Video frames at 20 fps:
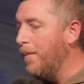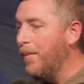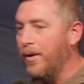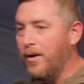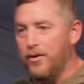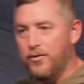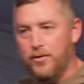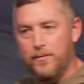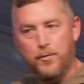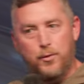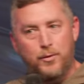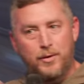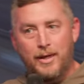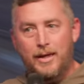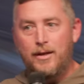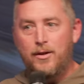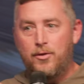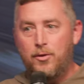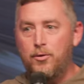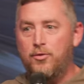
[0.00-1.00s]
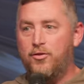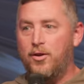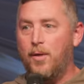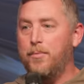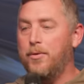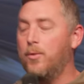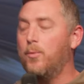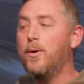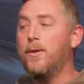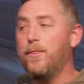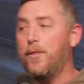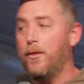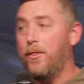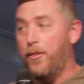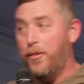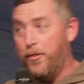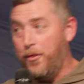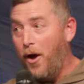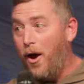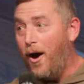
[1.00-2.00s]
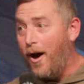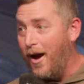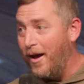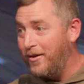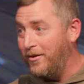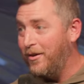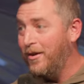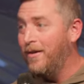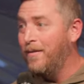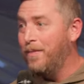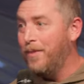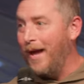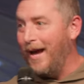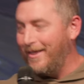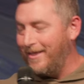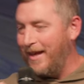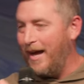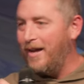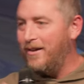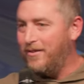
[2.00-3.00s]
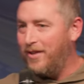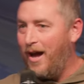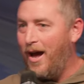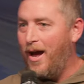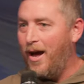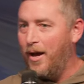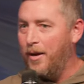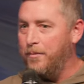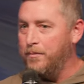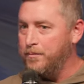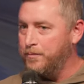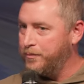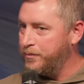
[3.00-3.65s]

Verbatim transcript: Because if you didn't do something with the thought at that time,